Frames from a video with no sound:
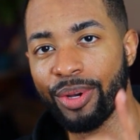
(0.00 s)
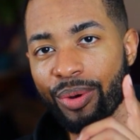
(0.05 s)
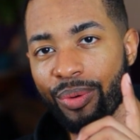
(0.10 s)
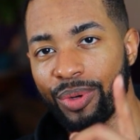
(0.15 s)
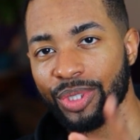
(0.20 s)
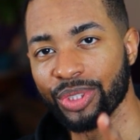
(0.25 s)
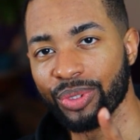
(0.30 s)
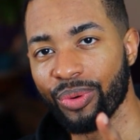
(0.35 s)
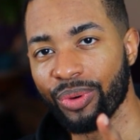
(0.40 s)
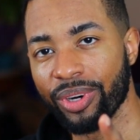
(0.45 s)

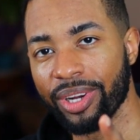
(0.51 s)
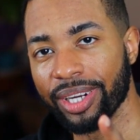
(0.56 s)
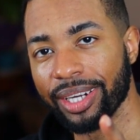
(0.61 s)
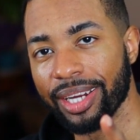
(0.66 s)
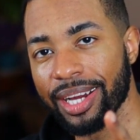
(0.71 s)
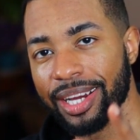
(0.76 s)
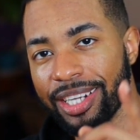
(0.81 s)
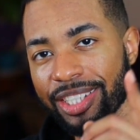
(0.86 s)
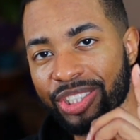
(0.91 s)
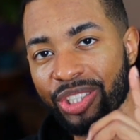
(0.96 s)
What's going on,
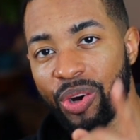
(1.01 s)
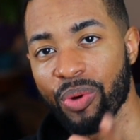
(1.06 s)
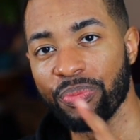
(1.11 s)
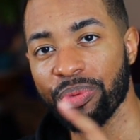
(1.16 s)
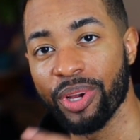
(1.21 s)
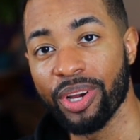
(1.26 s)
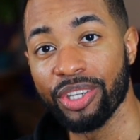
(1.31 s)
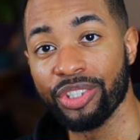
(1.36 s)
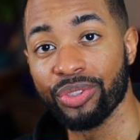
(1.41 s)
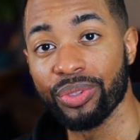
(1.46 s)
guys? Hope
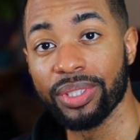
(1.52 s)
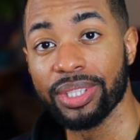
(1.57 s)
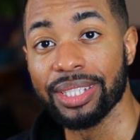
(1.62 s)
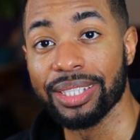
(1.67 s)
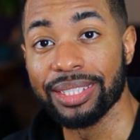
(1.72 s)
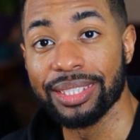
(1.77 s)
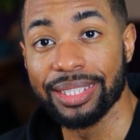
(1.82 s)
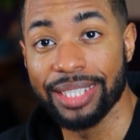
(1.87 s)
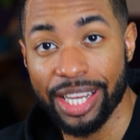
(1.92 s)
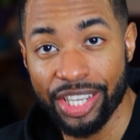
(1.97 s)
y'all enjoyed the
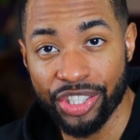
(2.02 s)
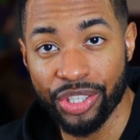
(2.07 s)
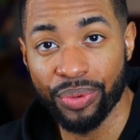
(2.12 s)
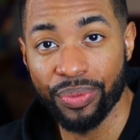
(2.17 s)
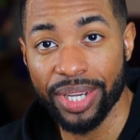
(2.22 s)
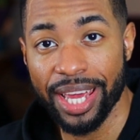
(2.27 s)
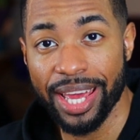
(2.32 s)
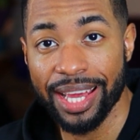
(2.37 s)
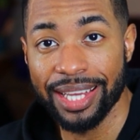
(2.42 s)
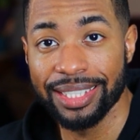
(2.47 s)
session
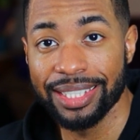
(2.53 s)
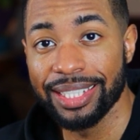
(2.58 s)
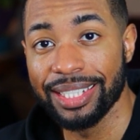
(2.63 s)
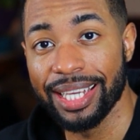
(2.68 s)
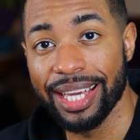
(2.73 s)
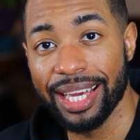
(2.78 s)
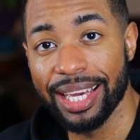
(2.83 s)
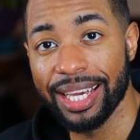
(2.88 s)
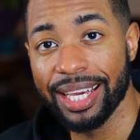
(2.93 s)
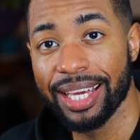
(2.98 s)
we had
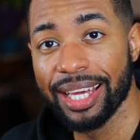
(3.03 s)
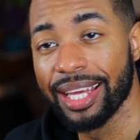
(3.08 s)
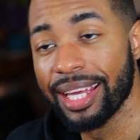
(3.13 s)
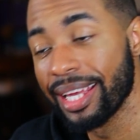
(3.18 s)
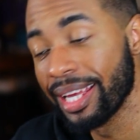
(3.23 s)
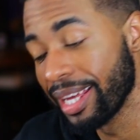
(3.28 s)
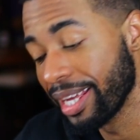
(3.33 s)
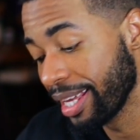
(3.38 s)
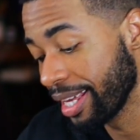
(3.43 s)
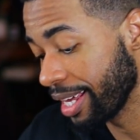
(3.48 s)
today.
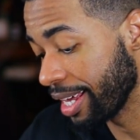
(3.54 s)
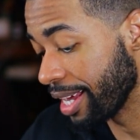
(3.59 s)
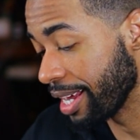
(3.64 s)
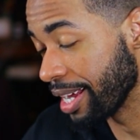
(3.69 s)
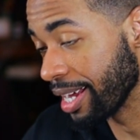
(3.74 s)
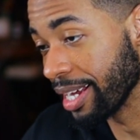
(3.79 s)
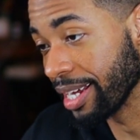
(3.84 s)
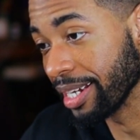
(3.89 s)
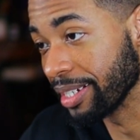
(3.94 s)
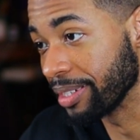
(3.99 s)

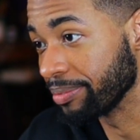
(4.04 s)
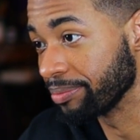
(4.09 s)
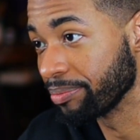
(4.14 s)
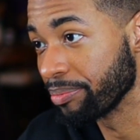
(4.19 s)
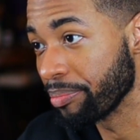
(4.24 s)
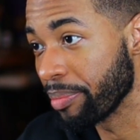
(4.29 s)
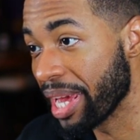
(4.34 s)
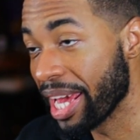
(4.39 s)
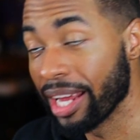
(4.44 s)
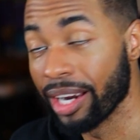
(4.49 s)

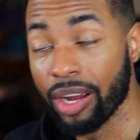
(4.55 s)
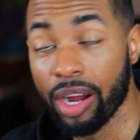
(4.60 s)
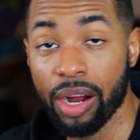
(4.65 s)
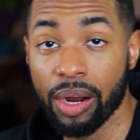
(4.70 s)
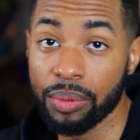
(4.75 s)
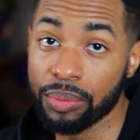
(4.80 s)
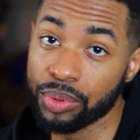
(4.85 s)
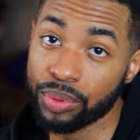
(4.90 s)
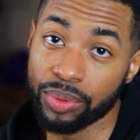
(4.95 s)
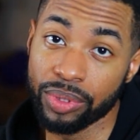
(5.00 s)
Man,
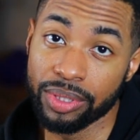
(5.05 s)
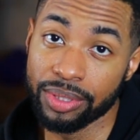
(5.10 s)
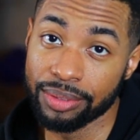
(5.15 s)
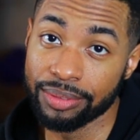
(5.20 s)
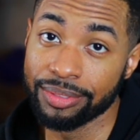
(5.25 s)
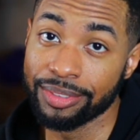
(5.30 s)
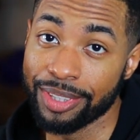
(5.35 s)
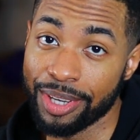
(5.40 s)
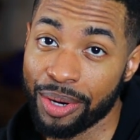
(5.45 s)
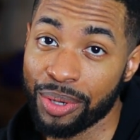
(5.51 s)
arms were
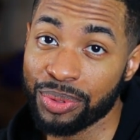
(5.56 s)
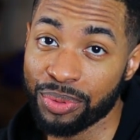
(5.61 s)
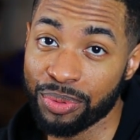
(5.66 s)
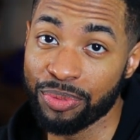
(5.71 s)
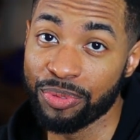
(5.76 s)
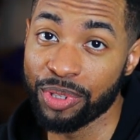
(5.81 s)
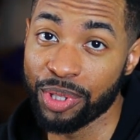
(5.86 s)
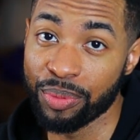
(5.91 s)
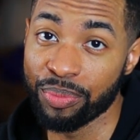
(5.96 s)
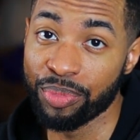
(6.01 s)

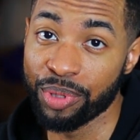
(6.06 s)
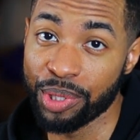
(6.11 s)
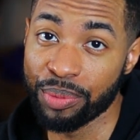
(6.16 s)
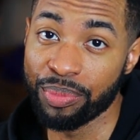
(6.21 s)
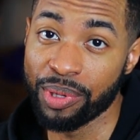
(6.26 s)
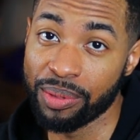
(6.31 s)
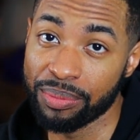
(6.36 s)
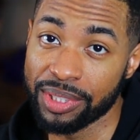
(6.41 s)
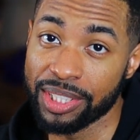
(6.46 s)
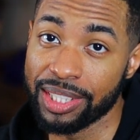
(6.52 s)
feeling pretty
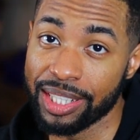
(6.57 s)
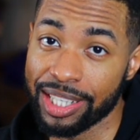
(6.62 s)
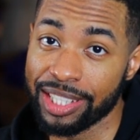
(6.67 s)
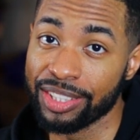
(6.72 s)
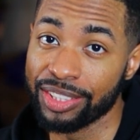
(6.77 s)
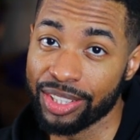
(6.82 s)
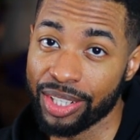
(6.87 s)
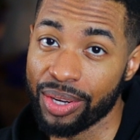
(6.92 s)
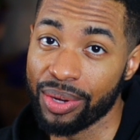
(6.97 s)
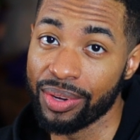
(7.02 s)
pumped today,
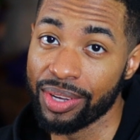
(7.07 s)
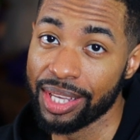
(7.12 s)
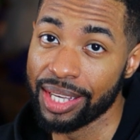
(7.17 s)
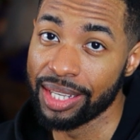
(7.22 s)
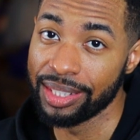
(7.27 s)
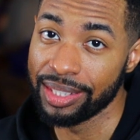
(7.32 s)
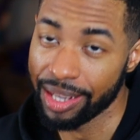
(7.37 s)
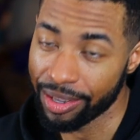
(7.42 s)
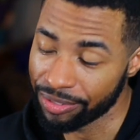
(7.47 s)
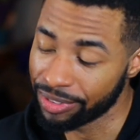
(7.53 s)
so
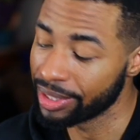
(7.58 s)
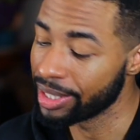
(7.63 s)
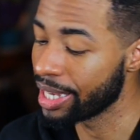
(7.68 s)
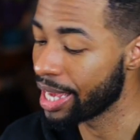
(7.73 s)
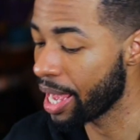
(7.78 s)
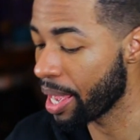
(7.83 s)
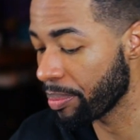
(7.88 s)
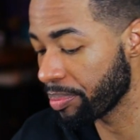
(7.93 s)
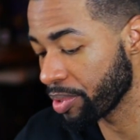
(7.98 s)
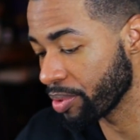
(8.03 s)
definitely
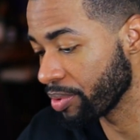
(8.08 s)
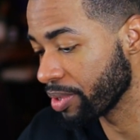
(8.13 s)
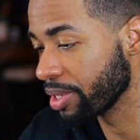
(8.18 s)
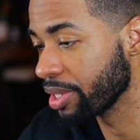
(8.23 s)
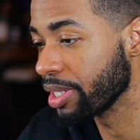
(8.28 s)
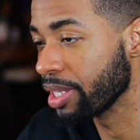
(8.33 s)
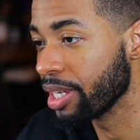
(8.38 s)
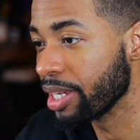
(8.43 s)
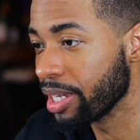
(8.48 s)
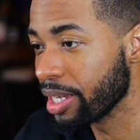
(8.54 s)
happy
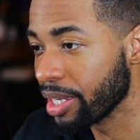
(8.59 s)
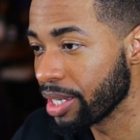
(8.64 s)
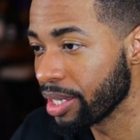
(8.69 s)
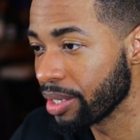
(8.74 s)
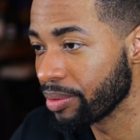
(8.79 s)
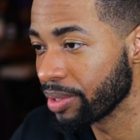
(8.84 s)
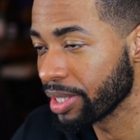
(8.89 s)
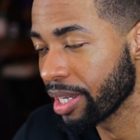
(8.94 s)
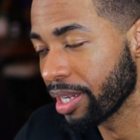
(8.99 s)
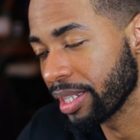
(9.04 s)
with how
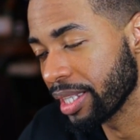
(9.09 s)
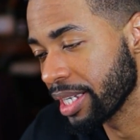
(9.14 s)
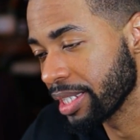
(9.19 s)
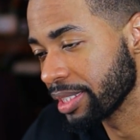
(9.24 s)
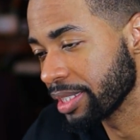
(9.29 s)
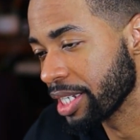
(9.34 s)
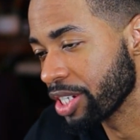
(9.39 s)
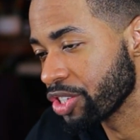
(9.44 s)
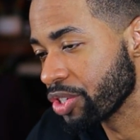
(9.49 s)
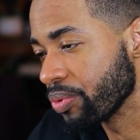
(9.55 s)
that
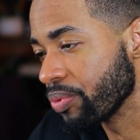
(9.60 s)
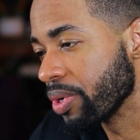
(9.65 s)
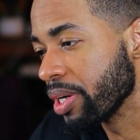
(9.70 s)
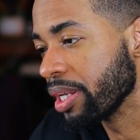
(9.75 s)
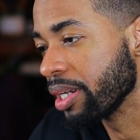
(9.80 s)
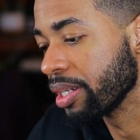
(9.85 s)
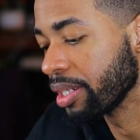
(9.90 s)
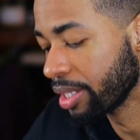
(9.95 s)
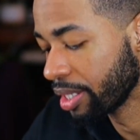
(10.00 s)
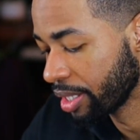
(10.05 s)
session
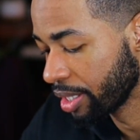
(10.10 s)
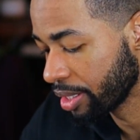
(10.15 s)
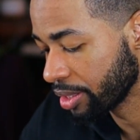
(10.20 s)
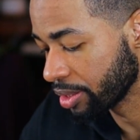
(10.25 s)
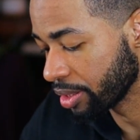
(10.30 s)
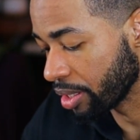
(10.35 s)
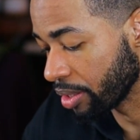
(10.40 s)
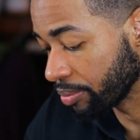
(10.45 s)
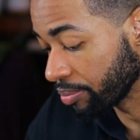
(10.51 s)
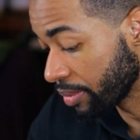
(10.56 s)
went.
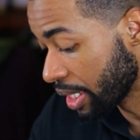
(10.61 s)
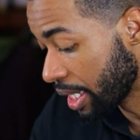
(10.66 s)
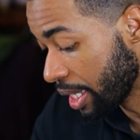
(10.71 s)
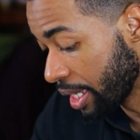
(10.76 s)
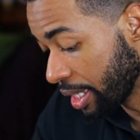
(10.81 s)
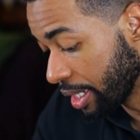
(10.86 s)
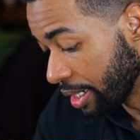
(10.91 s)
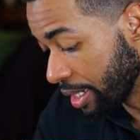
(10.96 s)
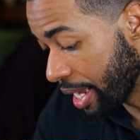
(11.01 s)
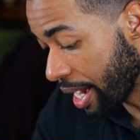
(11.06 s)
So
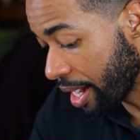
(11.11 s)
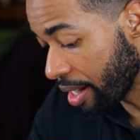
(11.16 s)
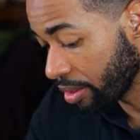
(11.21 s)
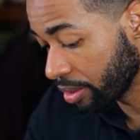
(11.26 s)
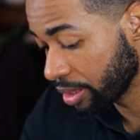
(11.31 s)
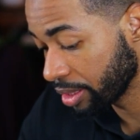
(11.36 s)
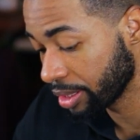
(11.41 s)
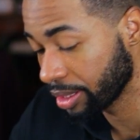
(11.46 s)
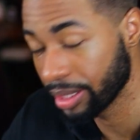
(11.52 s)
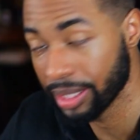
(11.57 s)

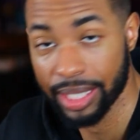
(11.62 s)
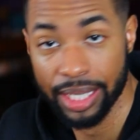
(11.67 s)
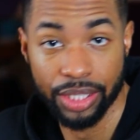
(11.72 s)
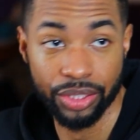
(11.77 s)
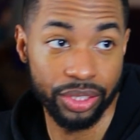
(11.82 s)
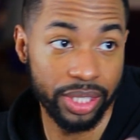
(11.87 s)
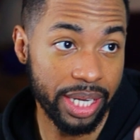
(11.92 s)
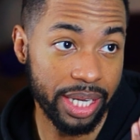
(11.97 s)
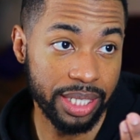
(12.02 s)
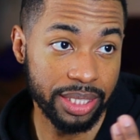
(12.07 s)
now,
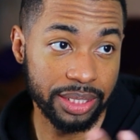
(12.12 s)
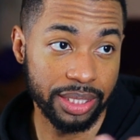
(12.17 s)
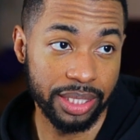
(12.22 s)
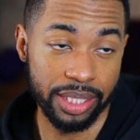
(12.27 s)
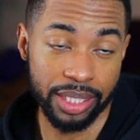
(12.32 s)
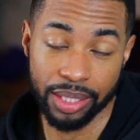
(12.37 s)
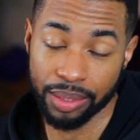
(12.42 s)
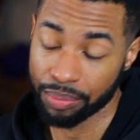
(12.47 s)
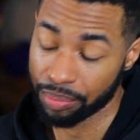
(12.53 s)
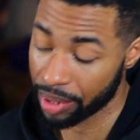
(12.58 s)
as you guys
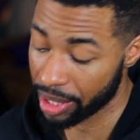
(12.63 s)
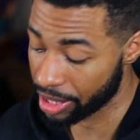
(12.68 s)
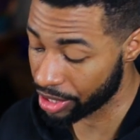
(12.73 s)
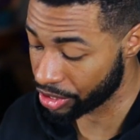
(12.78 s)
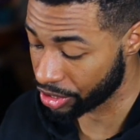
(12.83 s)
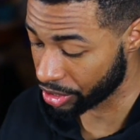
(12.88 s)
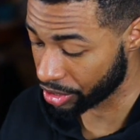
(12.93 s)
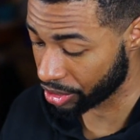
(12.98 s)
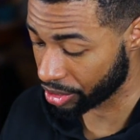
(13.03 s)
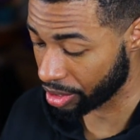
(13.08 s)
probably
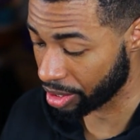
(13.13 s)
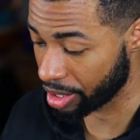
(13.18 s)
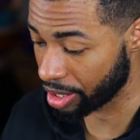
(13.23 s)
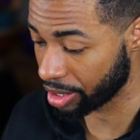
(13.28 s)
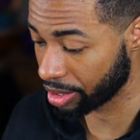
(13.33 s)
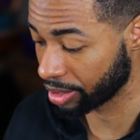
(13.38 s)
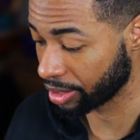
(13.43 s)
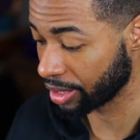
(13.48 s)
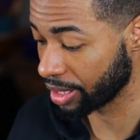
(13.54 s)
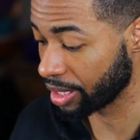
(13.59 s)
just
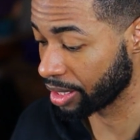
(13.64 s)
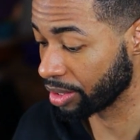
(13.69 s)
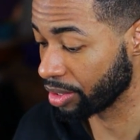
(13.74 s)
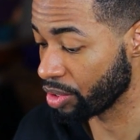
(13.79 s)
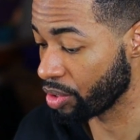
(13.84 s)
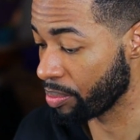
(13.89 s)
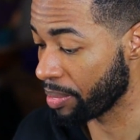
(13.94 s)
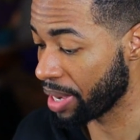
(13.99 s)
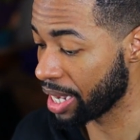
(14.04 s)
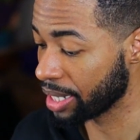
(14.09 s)
saw in a
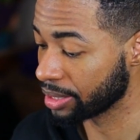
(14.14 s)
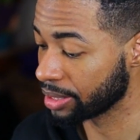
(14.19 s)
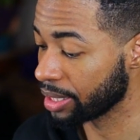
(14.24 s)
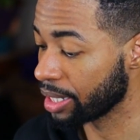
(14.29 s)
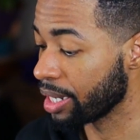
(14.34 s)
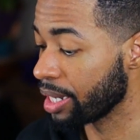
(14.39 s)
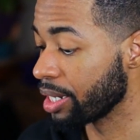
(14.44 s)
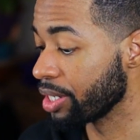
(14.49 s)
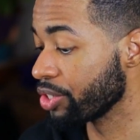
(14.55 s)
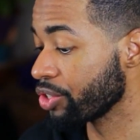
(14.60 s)
little
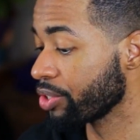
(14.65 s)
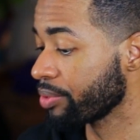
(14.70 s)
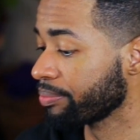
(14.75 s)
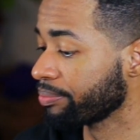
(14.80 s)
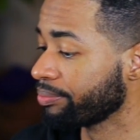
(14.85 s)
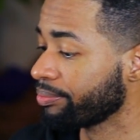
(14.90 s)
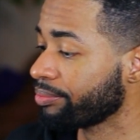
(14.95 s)
montage,